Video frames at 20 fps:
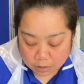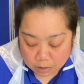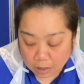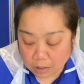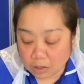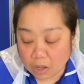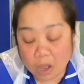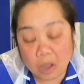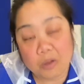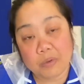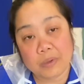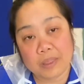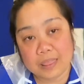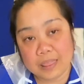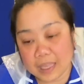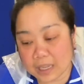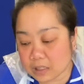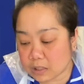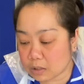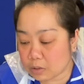Along with
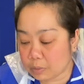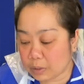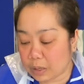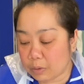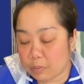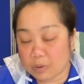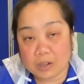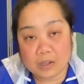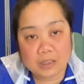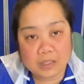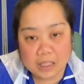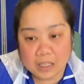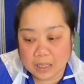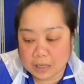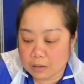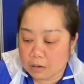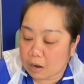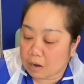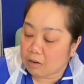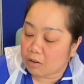this, we will
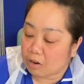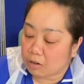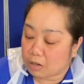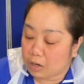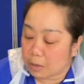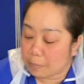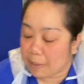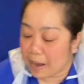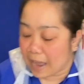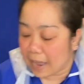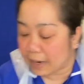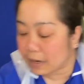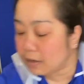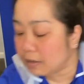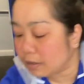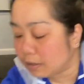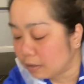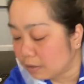need an underpad